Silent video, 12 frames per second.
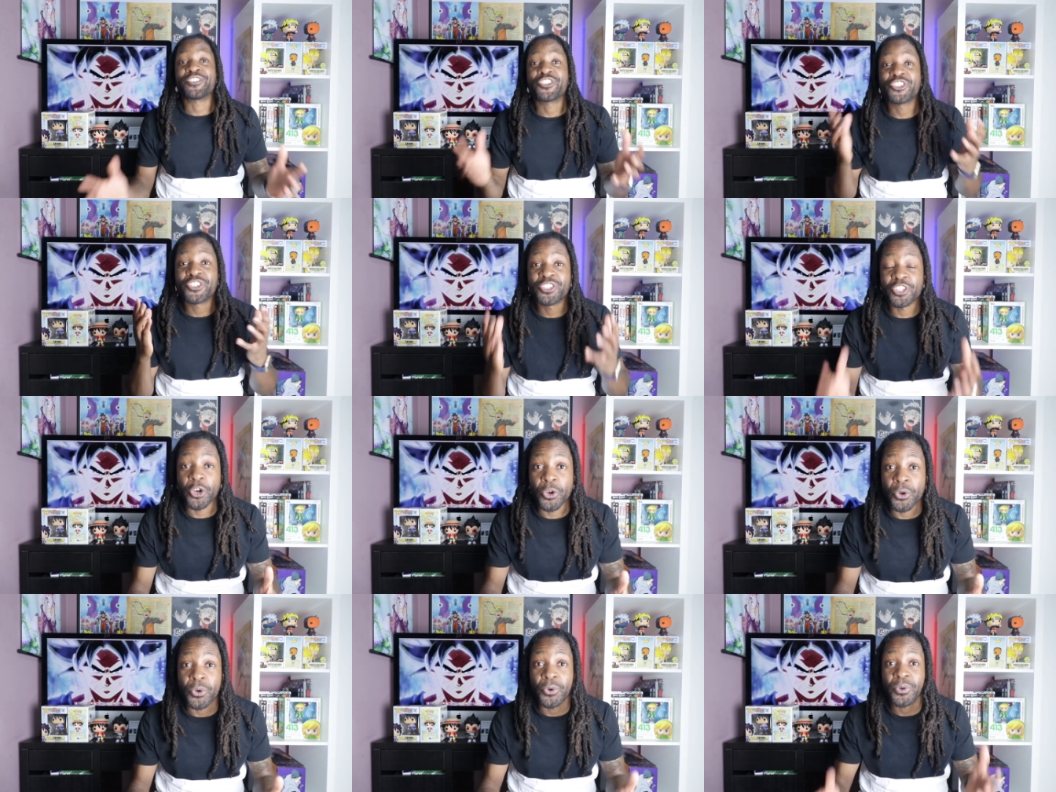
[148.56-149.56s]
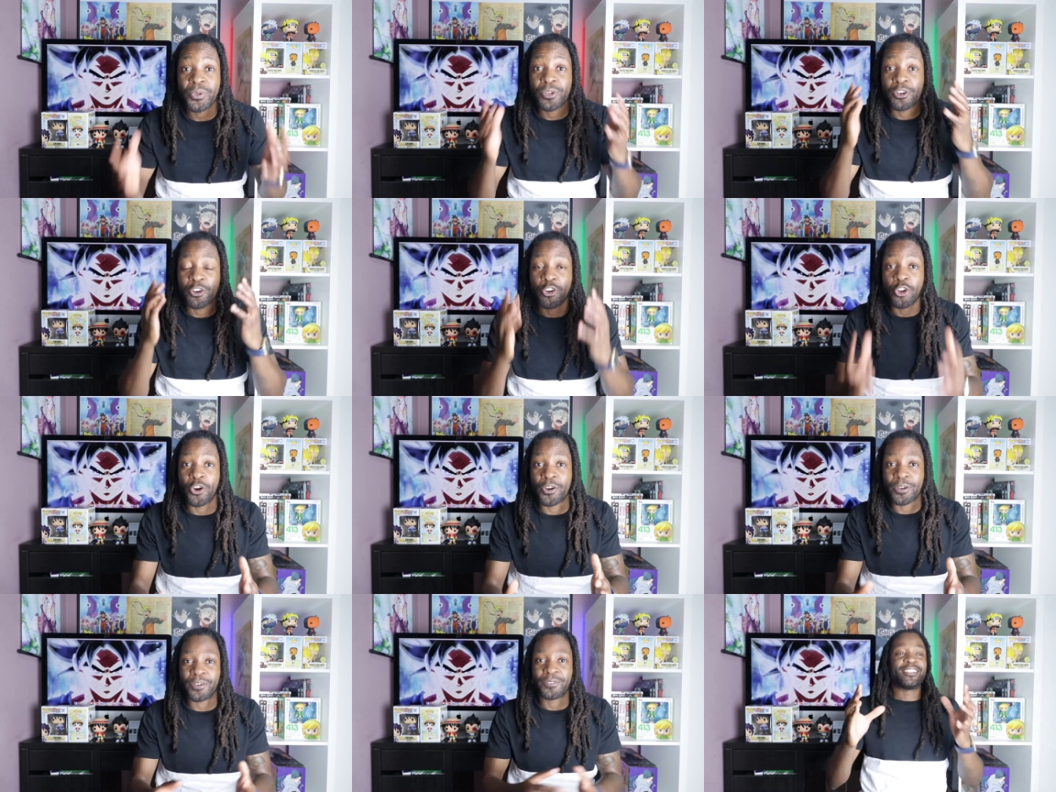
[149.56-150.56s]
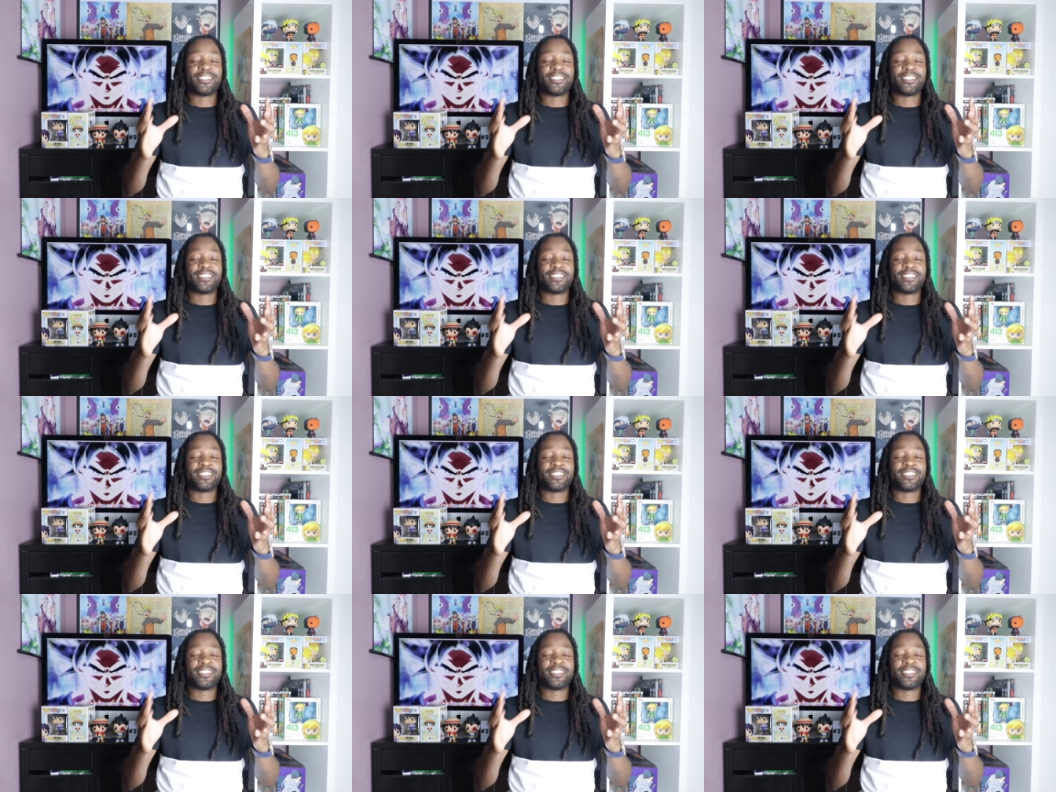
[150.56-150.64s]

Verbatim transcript: so long.